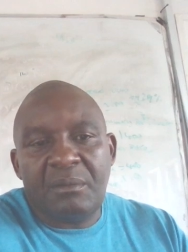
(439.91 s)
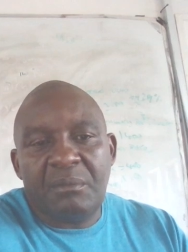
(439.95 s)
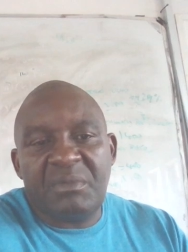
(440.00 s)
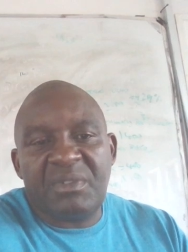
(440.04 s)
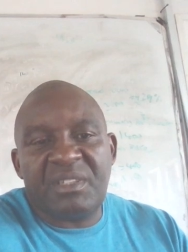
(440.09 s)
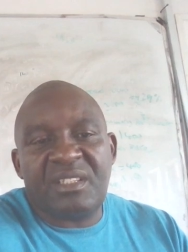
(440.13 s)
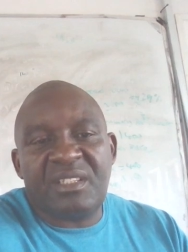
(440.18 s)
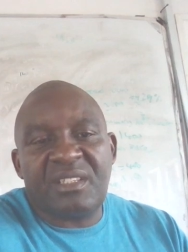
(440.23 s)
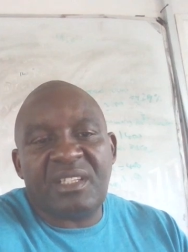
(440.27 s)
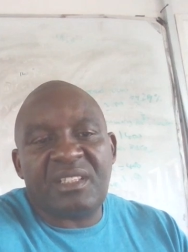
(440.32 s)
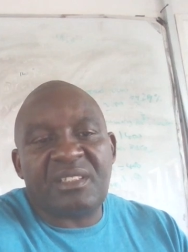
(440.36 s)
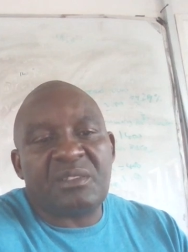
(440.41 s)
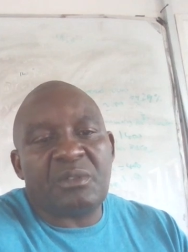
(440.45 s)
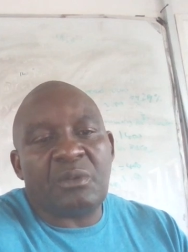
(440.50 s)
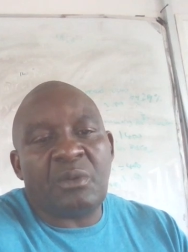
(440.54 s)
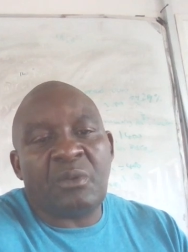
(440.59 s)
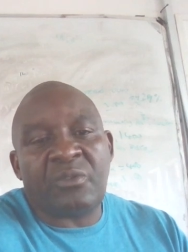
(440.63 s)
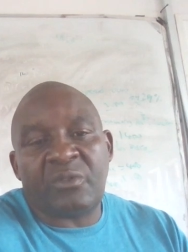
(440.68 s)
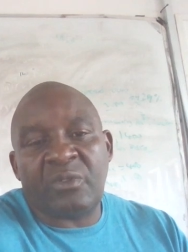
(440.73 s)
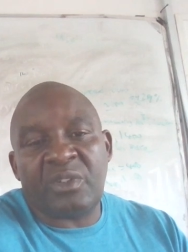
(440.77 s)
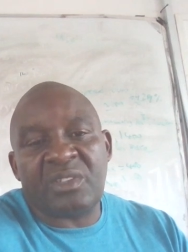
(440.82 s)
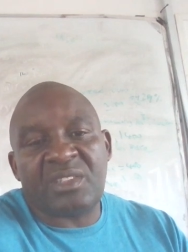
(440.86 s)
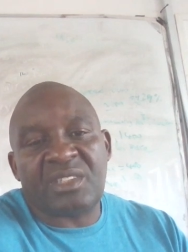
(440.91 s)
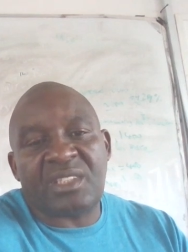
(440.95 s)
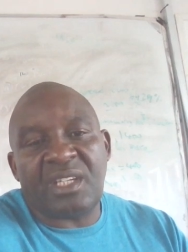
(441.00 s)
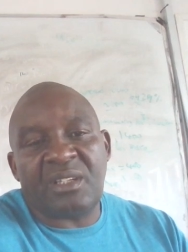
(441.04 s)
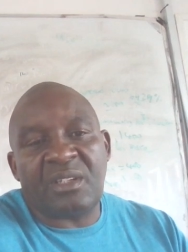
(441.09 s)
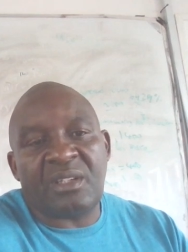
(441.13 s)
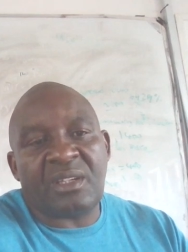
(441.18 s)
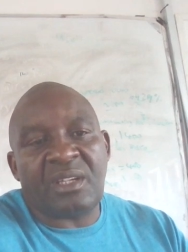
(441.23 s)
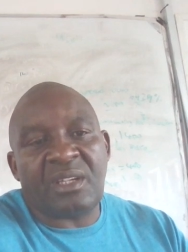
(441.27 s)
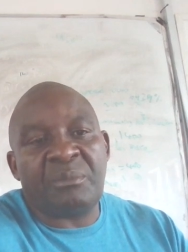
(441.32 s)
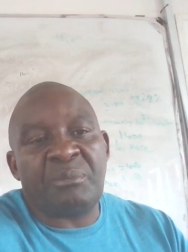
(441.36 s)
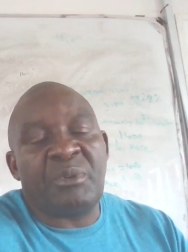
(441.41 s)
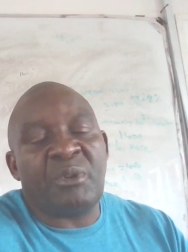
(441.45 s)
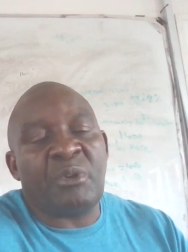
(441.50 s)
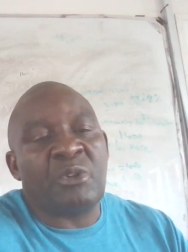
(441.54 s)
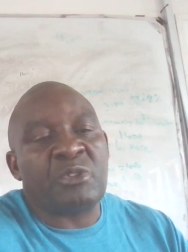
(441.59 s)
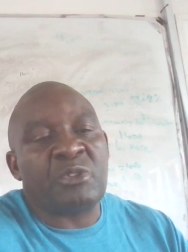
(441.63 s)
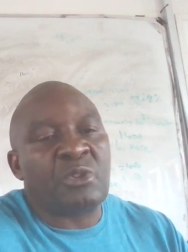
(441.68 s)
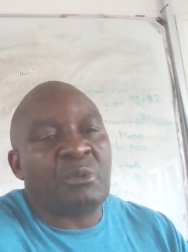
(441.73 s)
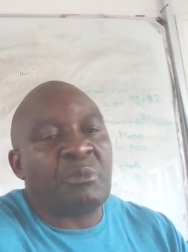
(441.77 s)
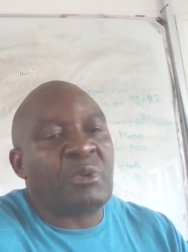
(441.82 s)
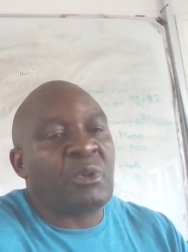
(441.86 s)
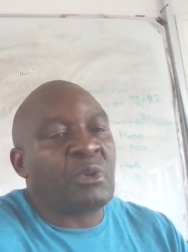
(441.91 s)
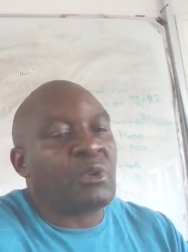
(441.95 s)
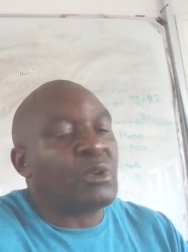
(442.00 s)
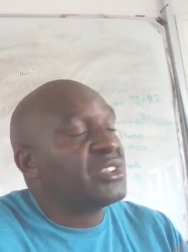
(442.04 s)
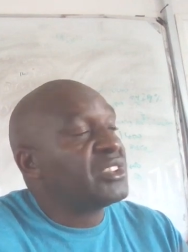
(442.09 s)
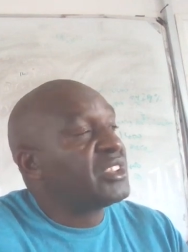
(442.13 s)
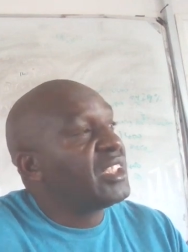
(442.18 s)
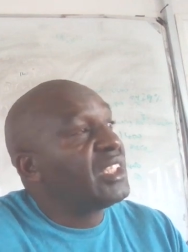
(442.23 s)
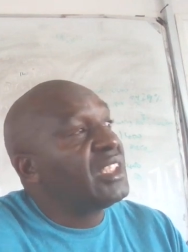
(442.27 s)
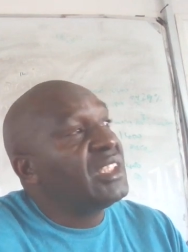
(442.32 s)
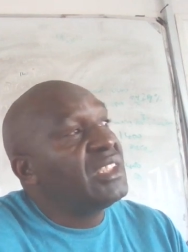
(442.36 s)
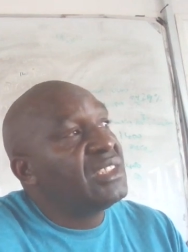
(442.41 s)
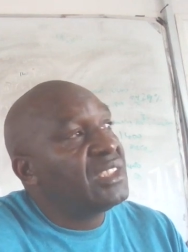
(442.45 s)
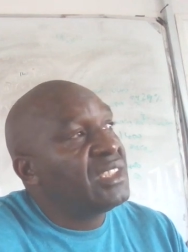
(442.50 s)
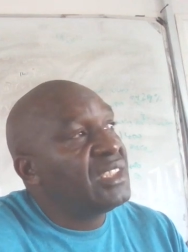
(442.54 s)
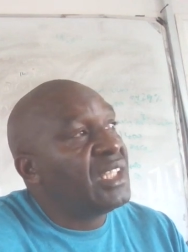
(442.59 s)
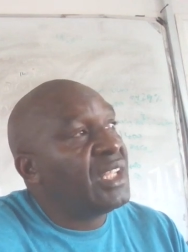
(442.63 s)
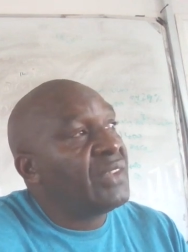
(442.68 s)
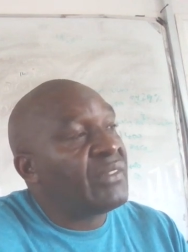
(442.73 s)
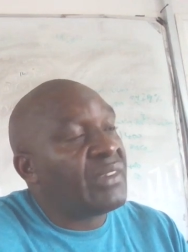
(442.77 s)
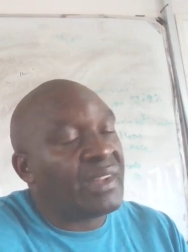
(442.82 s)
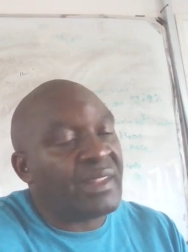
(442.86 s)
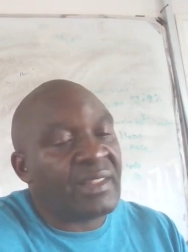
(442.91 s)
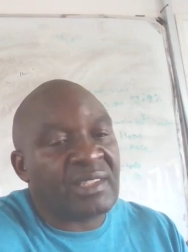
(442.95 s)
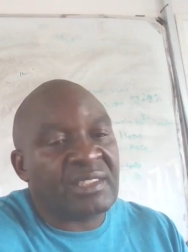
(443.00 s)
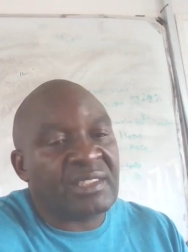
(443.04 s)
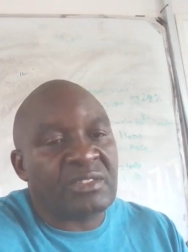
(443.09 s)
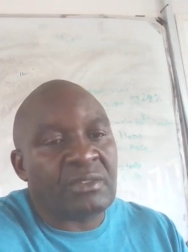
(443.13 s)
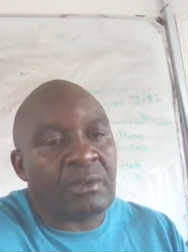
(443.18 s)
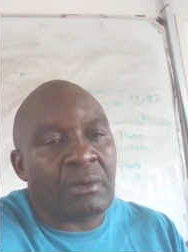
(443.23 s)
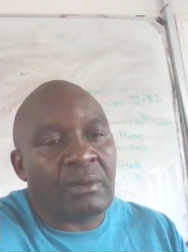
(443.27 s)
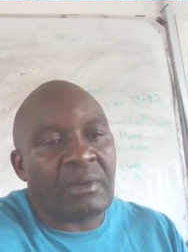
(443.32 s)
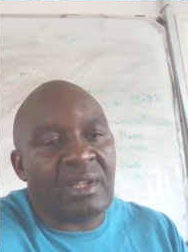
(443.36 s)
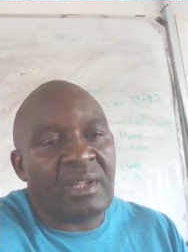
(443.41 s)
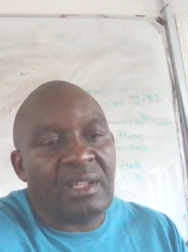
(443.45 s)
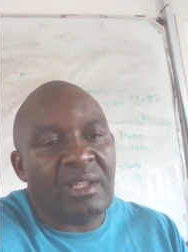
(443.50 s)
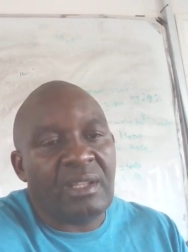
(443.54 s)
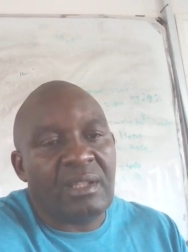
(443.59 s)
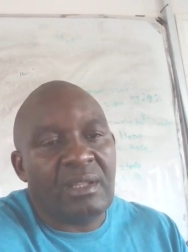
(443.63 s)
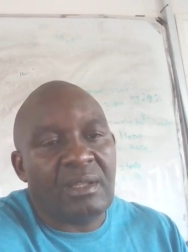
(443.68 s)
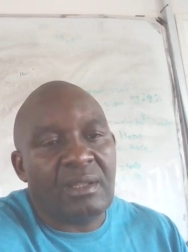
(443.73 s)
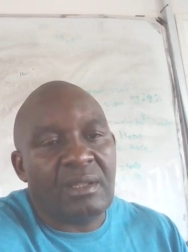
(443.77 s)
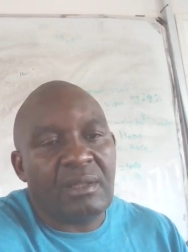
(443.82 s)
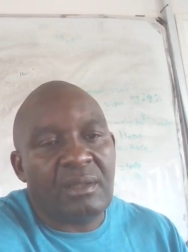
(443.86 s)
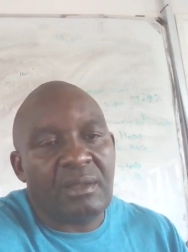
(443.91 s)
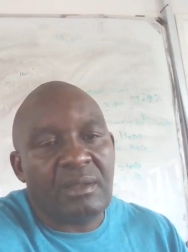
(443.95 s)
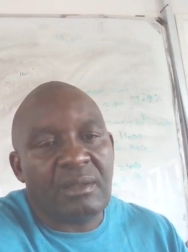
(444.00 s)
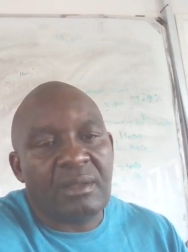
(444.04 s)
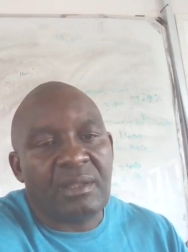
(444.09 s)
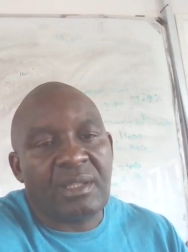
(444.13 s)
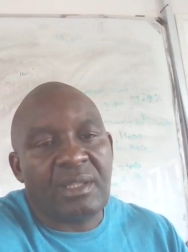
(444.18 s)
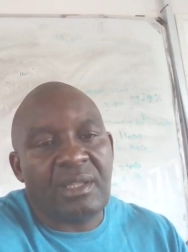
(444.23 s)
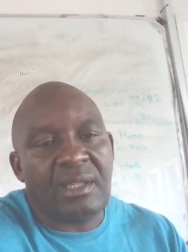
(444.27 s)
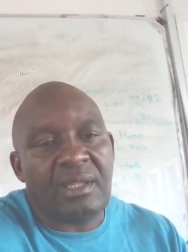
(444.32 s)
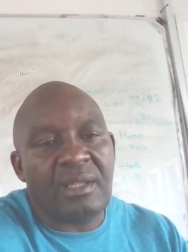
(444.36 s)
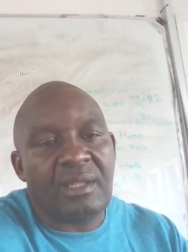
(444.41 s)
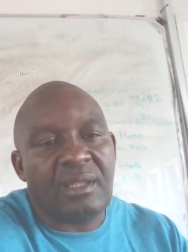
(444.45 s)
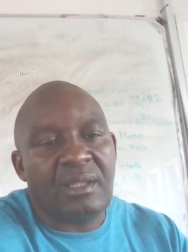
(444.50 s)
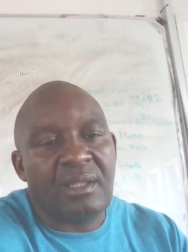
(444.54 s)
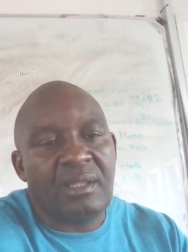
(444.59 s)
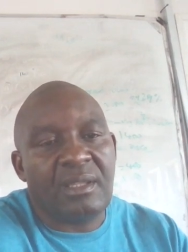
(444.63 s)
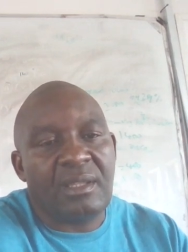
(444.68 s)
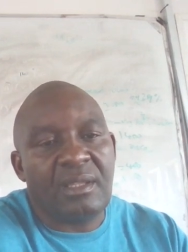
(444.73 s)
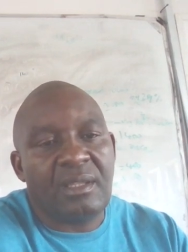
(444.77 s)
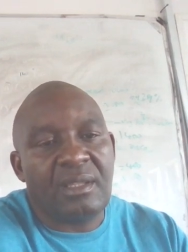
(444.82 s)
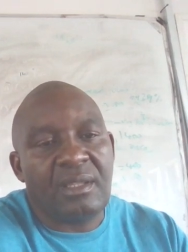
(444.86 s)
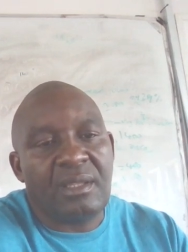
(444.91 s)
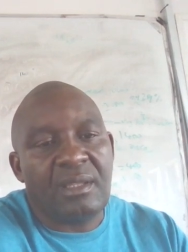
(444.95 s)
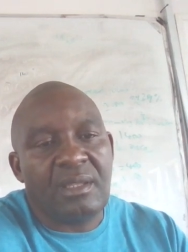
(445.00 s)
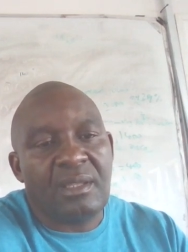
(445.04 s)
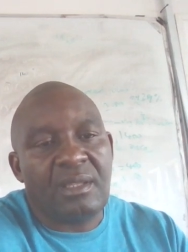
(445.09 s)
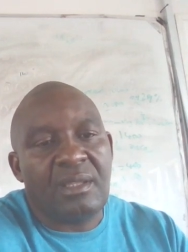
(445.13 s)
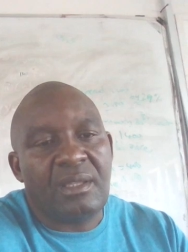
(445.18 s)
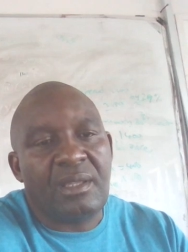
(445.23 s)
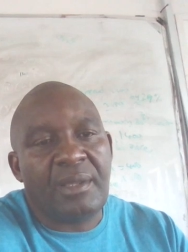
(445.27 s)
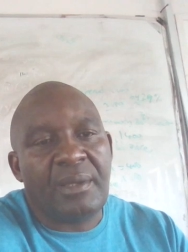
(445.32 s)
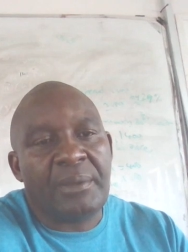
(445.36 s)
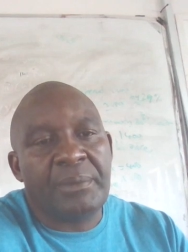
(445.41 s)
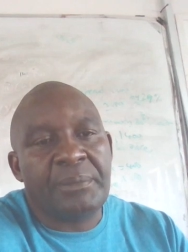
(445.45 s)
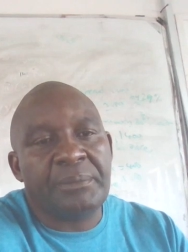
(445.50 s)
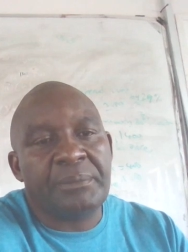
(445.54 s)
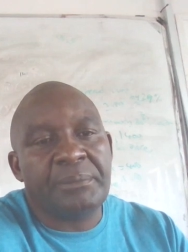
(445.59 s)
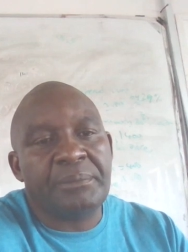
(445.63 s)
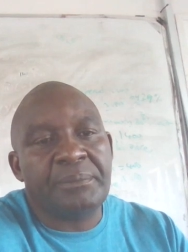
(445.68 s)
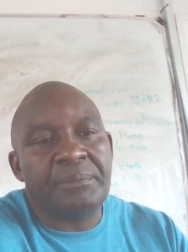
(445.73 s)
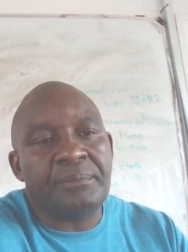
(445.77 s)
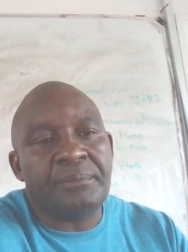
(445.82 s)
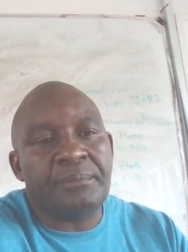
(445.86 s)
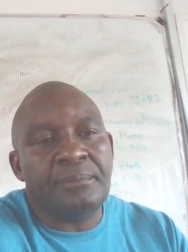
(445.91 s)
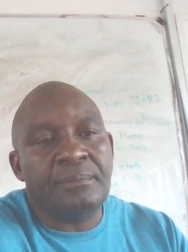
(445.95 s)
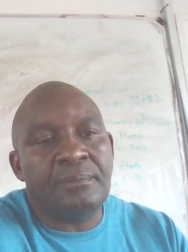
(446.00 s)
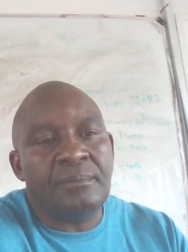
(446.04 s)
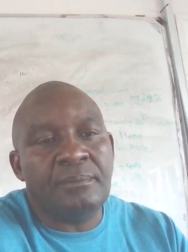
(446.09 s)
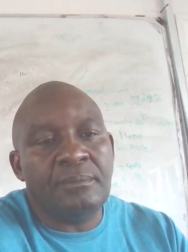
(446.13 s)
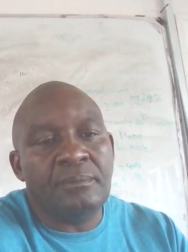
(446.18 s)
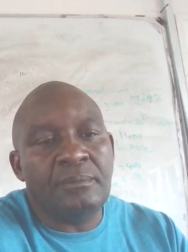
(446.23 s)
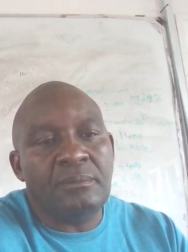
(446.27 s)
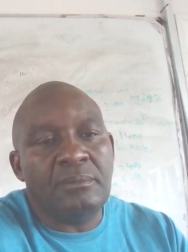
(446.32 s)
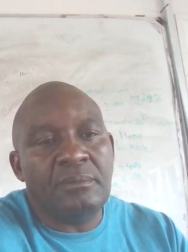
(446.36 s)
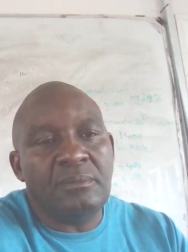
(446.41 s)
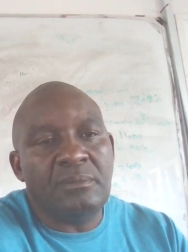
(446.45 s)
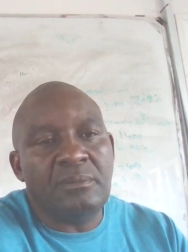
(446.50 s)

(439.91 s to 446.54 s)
But that, of course, can be also be contained in every other story. Okay. Um,